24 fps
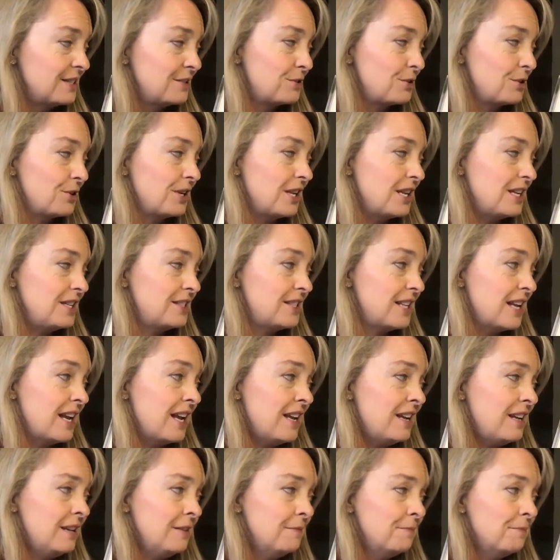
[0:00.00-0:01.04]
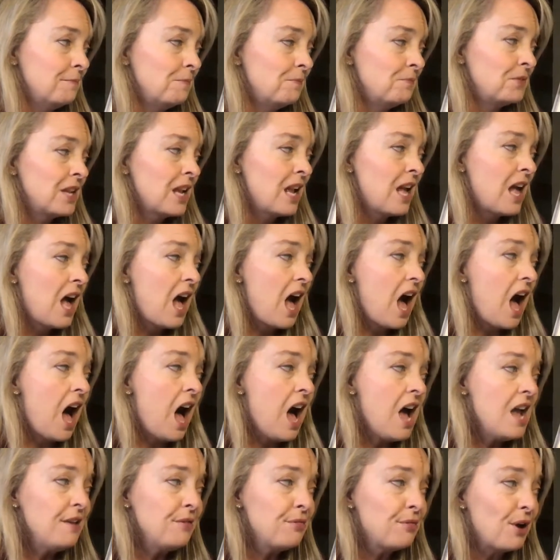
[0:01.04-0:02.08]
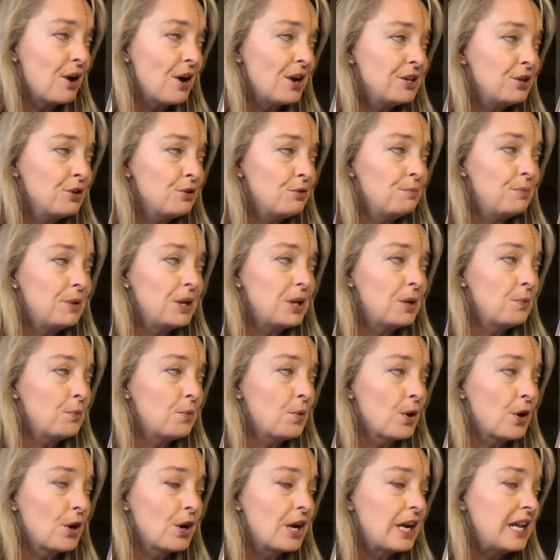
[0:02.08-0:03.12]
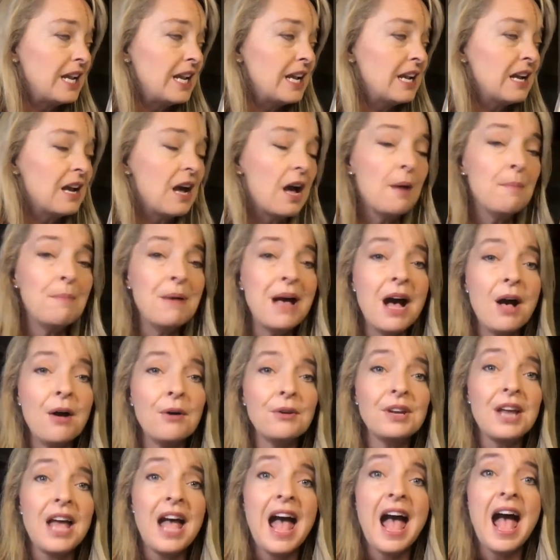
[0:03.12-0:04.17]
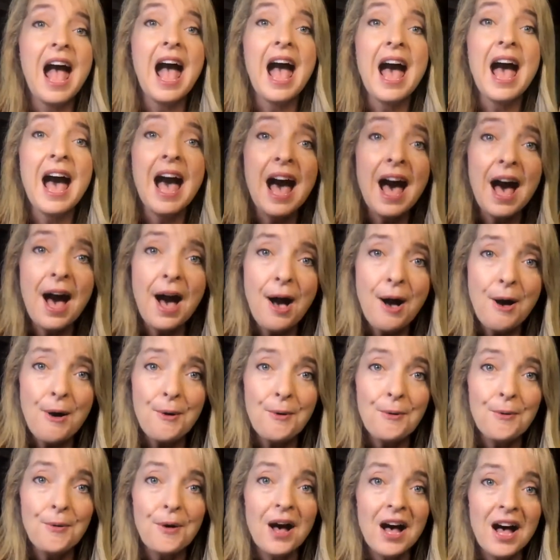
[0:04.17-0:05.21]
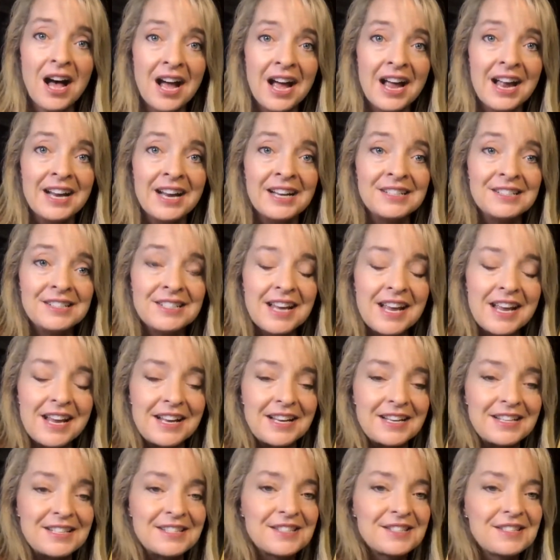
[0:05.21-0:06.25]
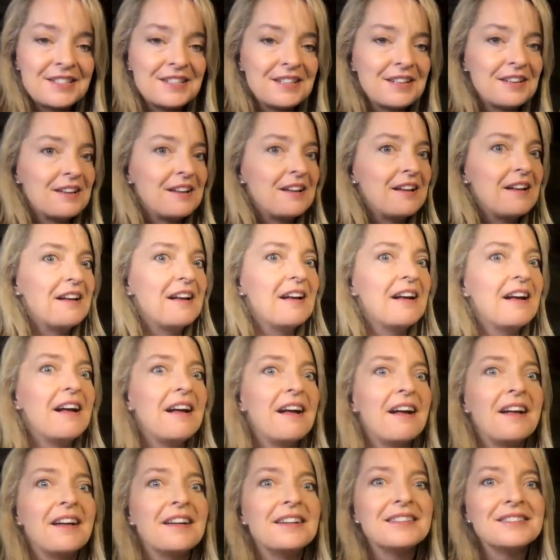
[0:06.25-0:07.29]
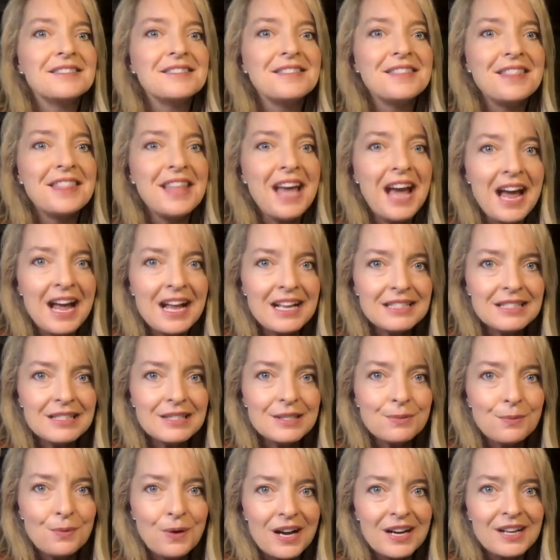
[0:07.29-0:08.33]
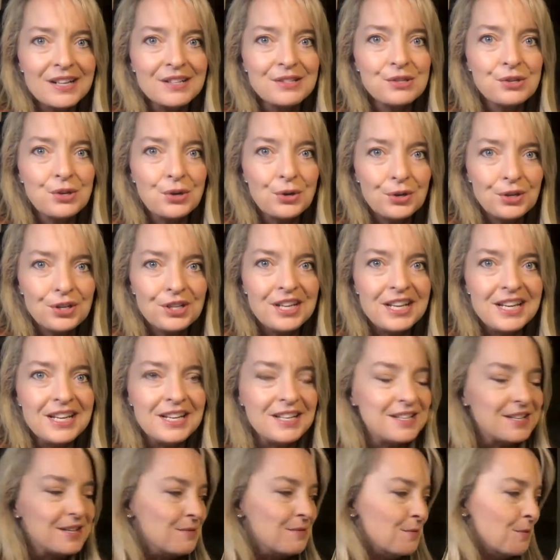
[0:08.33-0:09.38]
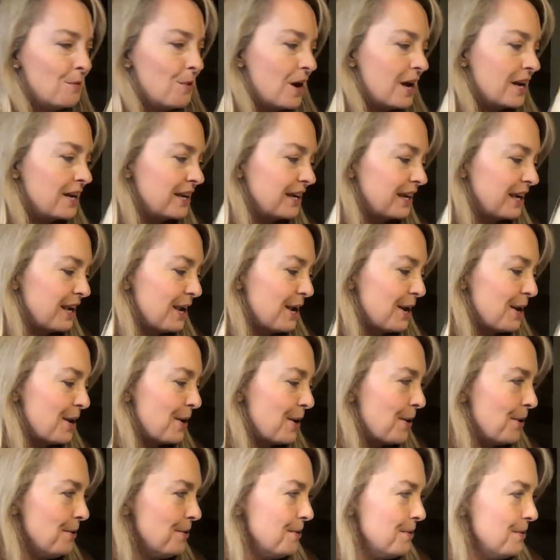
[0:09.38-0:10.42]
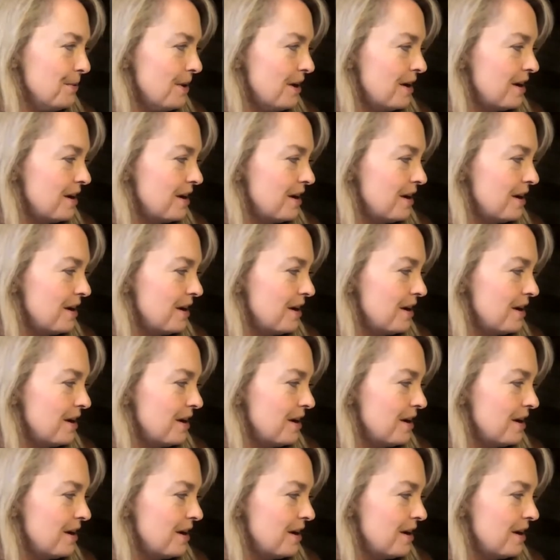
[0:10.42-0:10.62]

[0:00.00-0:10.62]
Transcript: Turkey said. I thought you'd be worrying about how I'd taste. That's why Turkey didn't want to go.